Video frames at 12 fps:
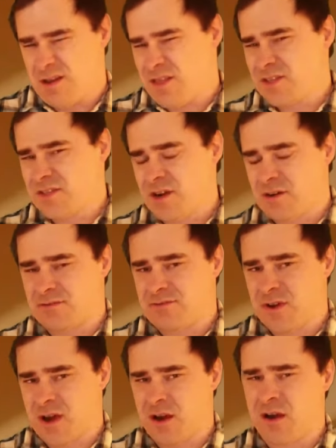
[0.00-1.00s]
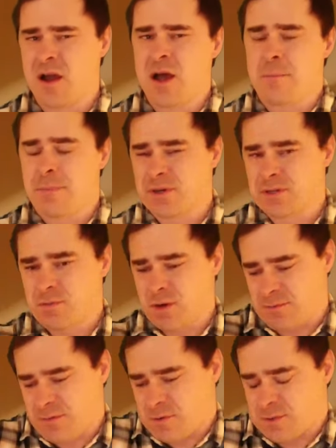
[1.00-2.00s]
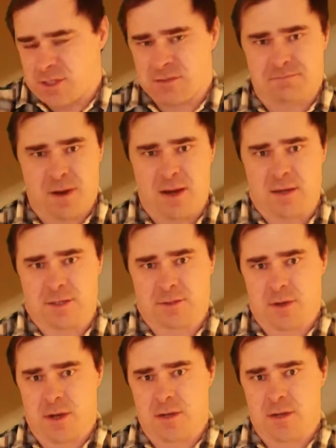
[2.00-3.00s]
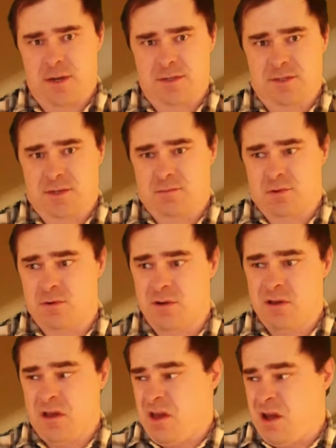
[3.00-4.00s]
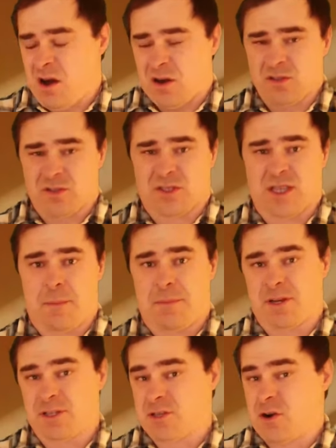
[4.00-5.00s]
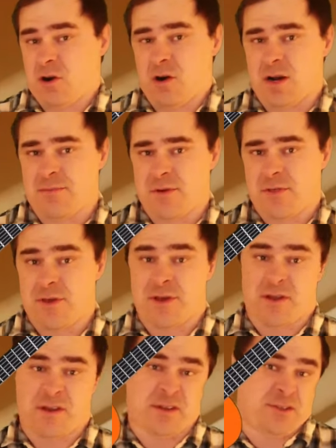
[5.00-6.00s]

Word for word: Now that's not fair, because what if I was Spanish, right? And I said, well, I'll just slap a guitar and everything.